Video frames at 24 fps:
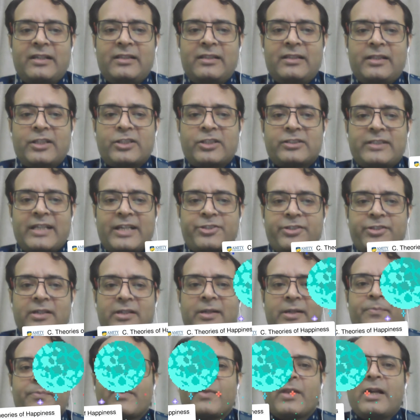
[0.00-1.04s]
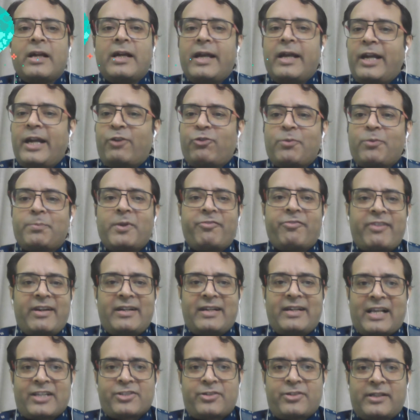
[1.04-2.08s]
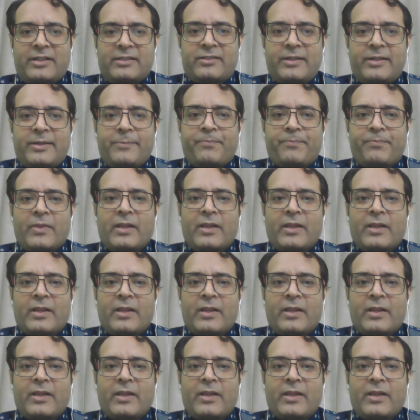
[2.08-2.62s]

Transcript: this session, it would be fantastic thing.